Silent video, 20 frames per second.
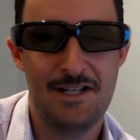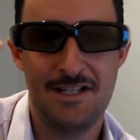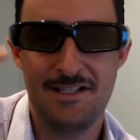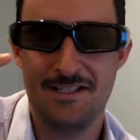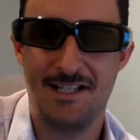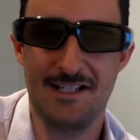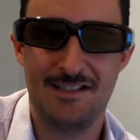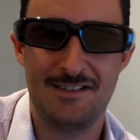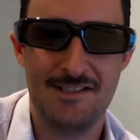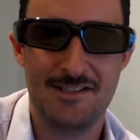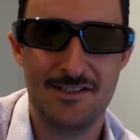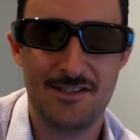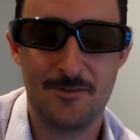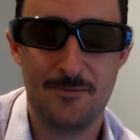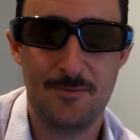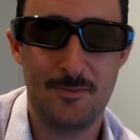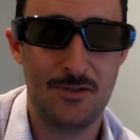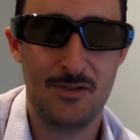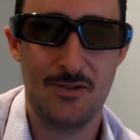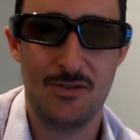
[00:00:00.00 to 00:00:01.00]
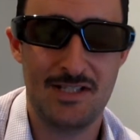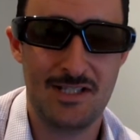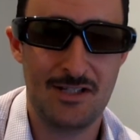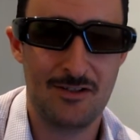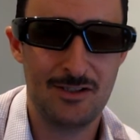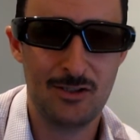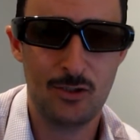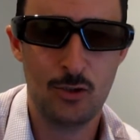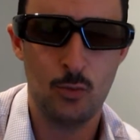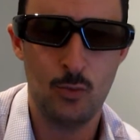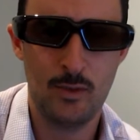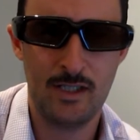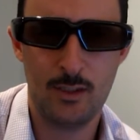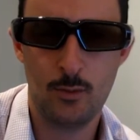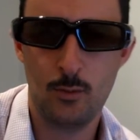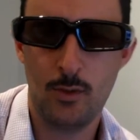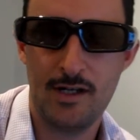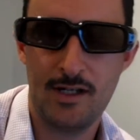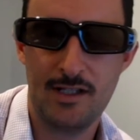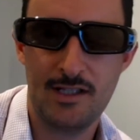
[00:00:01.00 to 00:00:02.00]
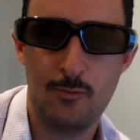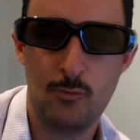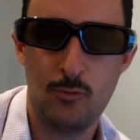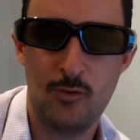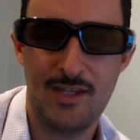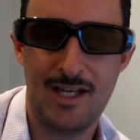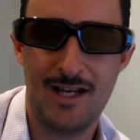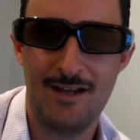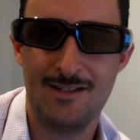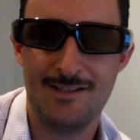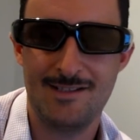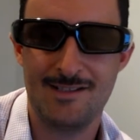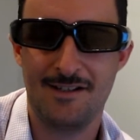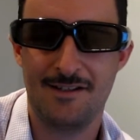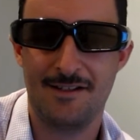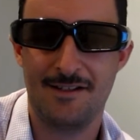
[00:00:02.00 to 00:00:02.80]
take these off because they're a little weird wearing them without